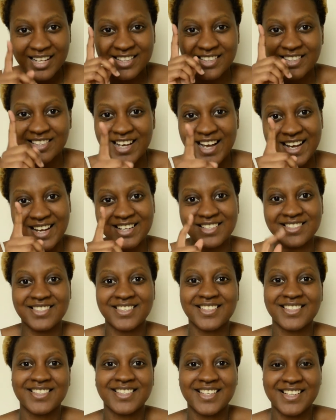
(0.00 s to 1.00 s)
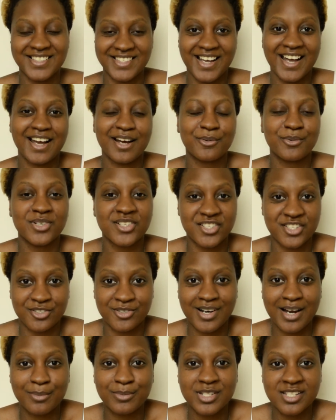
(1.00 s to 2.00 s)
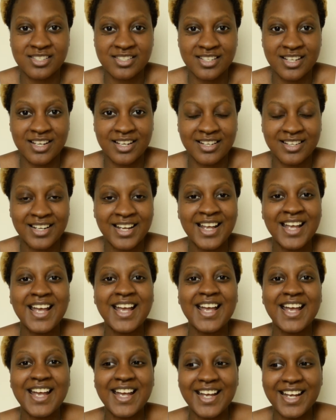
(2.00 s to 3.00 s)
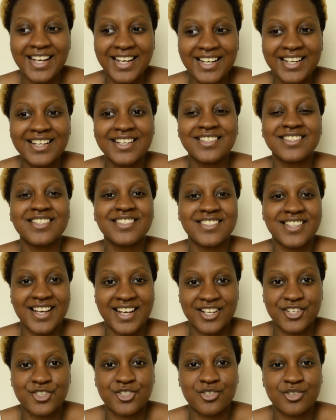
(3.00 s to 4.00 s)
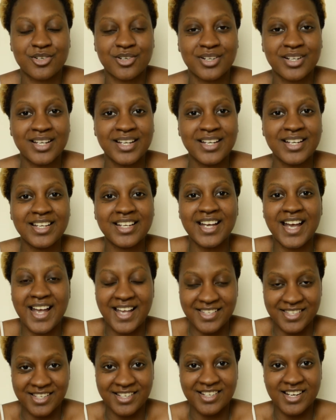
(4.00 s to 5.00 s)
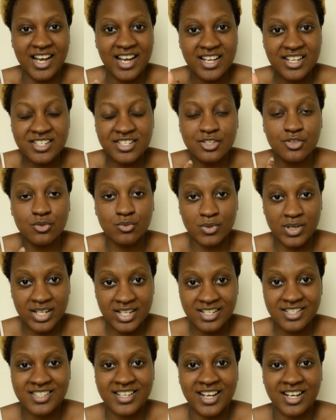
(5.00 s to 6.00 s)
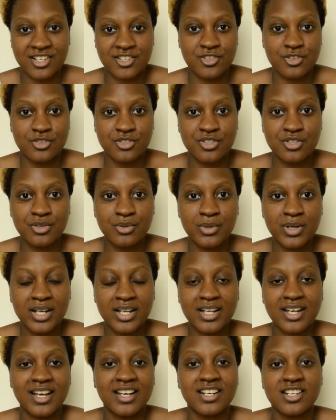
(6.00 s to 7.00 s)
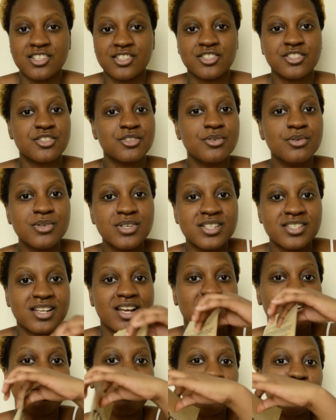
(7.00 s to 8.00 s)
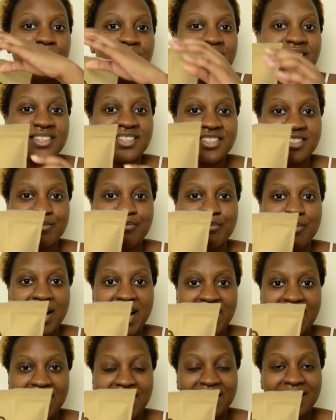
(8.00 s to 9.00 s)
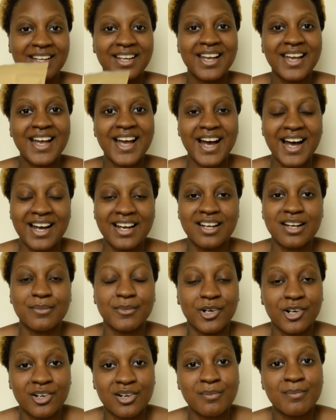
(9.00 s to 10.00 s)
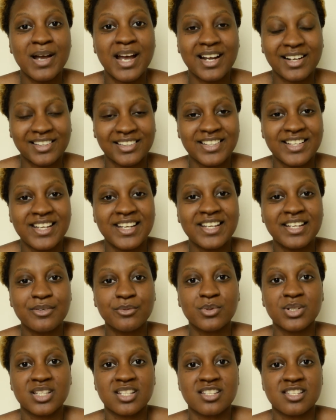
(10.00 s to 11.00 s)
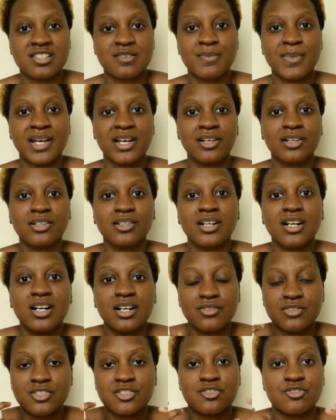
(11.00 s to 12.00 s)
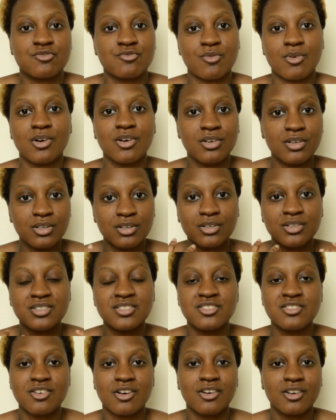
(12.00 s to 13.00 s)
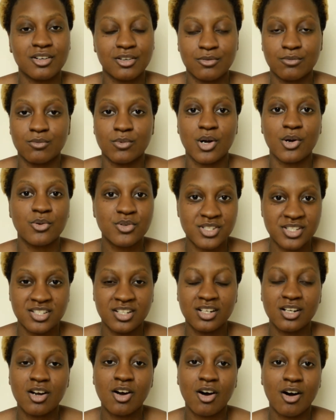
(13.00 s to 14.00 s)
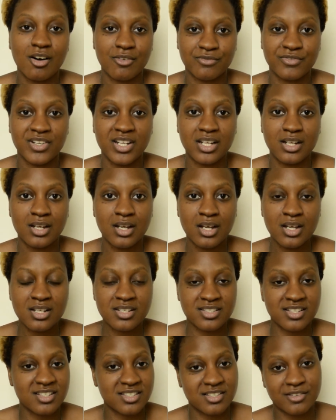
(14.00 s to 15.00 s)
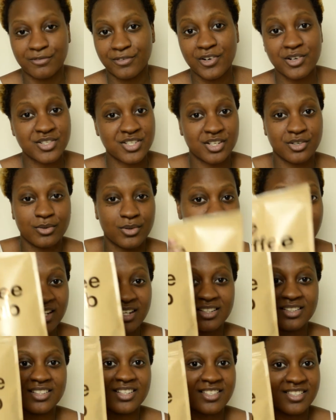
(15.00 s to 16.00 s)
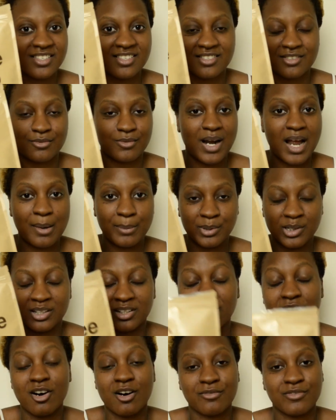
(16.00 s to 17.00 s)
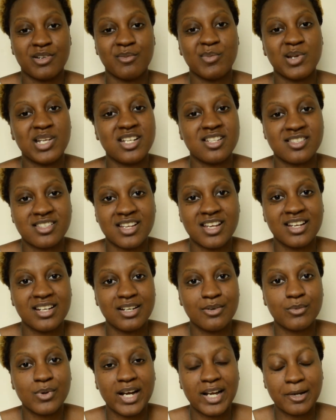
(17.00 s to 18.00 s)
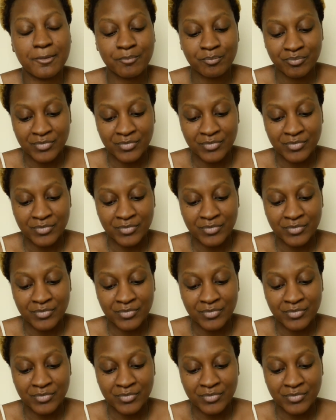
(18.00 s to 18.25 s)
That is how I would describe the scent and the texture. It has a nice gritty texture to it and as soon as I open this bag, I am automatically hit with the smell of strong, dark roasted coffee since the first ingredient in this is Arabica coffee beans anyway.